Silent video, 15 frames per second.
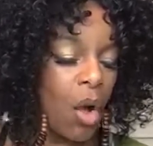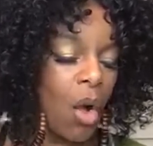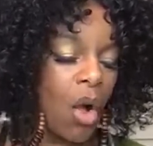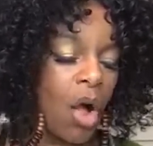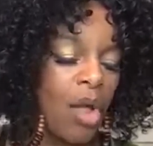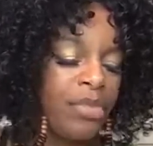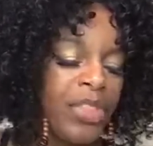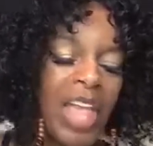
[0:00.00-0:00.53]

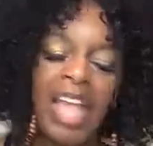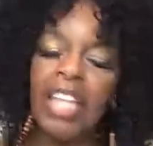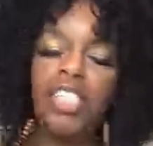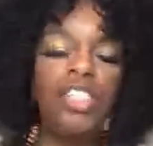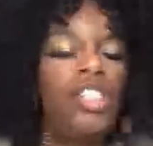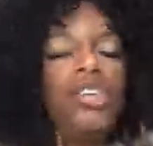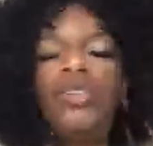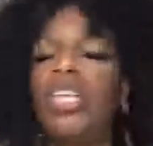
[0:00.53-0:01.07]
All
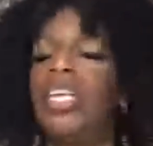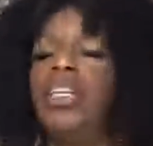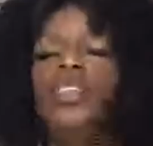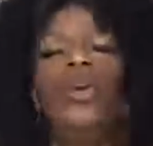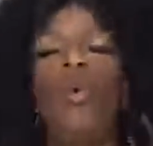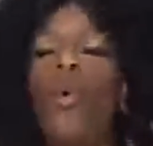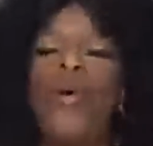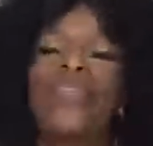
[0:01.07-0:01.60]
things
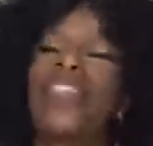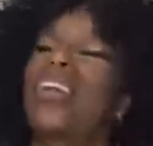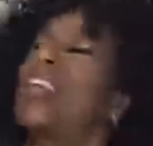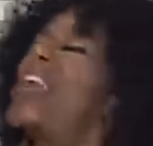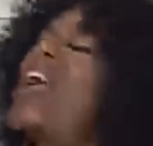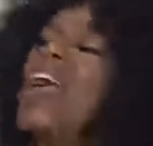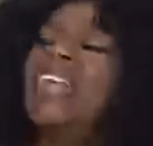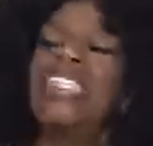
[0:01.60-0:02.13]
Judy. You on
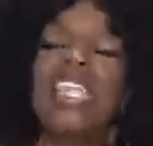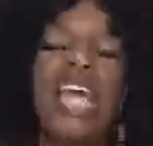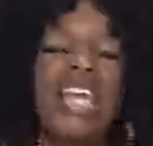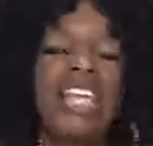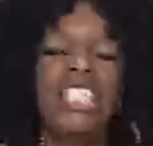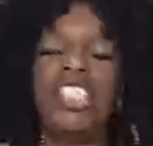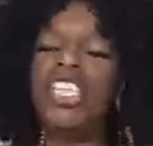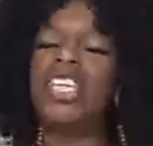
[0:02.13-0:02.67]
the case,
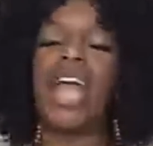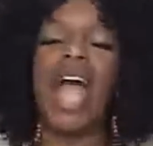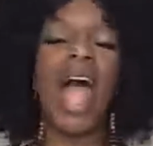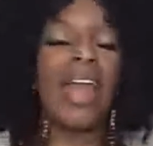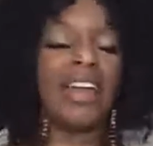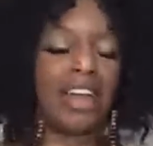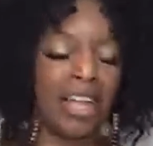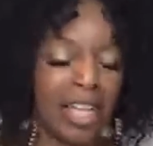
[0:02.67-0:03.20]
honey. She
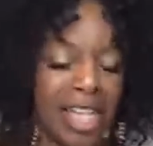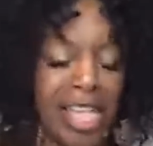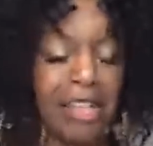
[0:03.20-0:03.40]
got it. A